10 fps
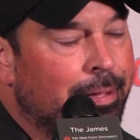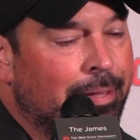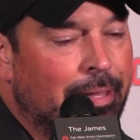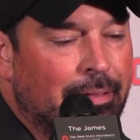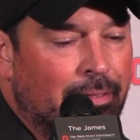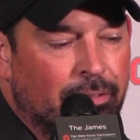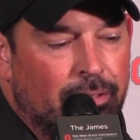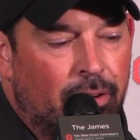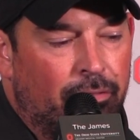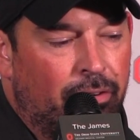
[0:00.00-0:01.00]
and, and then their
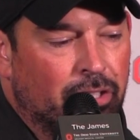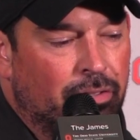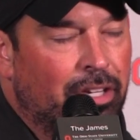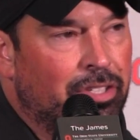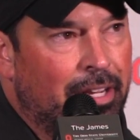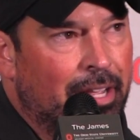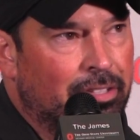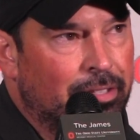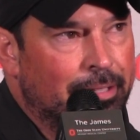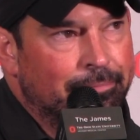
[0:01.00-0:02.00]
you know frustration
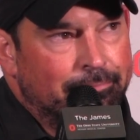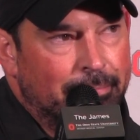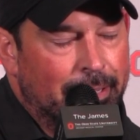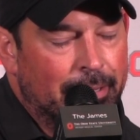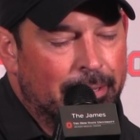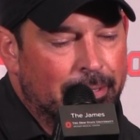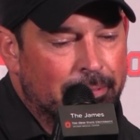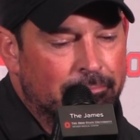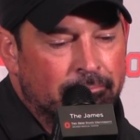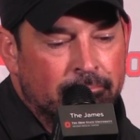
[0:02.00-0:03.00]
kicks in and.
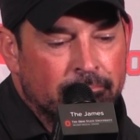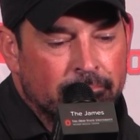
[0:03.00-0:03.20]
Um,